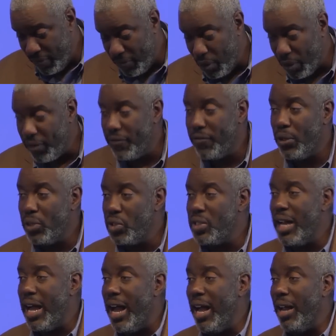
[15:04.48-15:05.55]
for the first
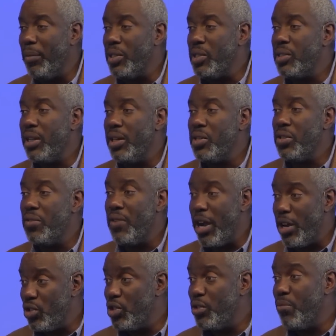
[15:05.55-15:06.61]
time a sense of
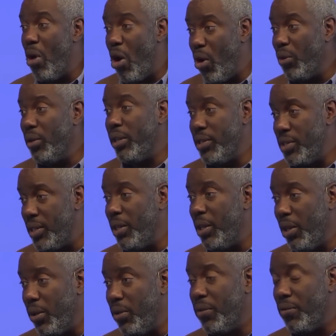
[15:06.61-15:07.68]
our smallness in
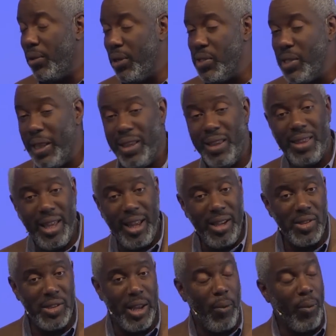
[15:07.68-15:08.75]
the universe, that the
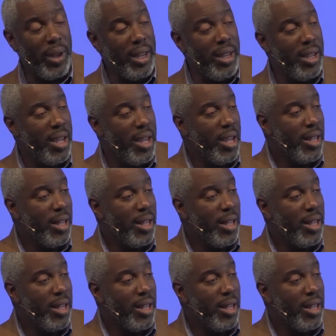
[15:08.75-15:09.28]
things that we,